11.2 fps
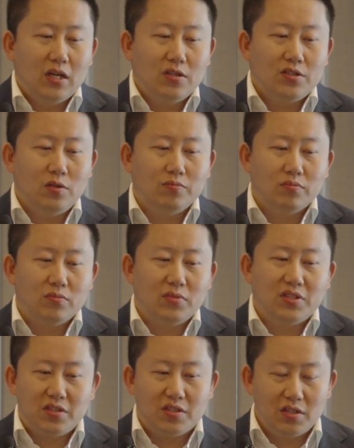So
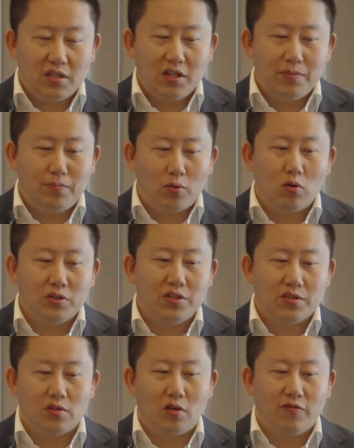this
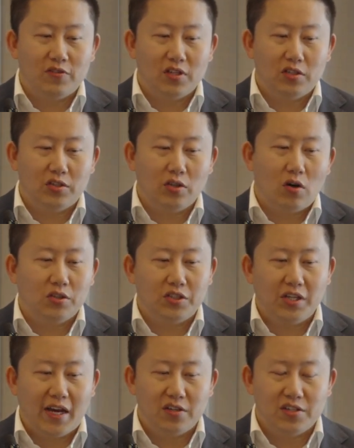importance of the
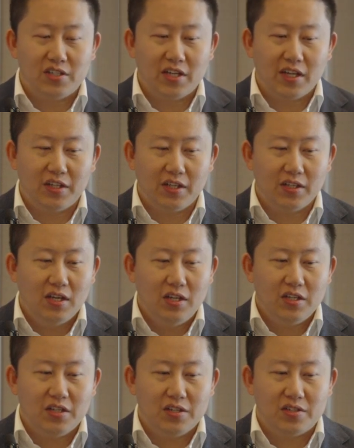geology understanding
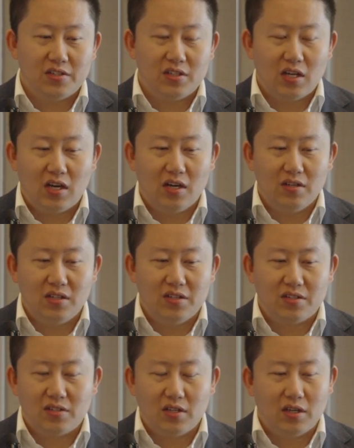is
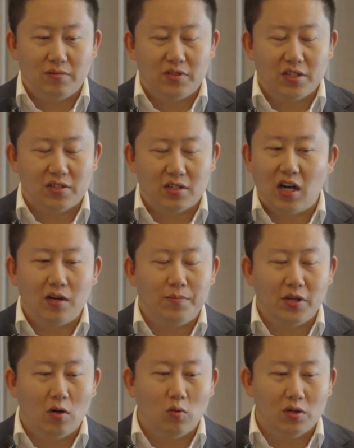just can't
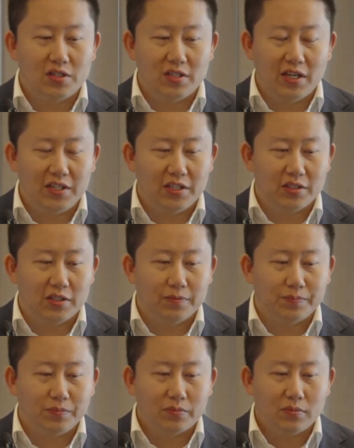be overstated.
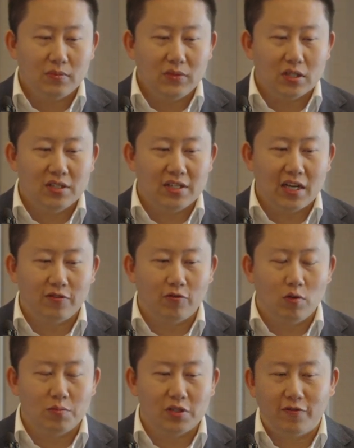That
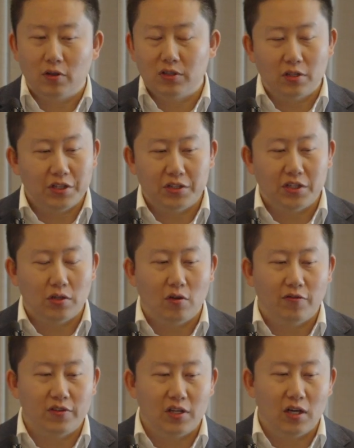forms the foundation
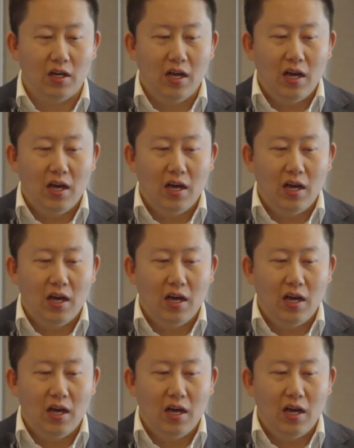of the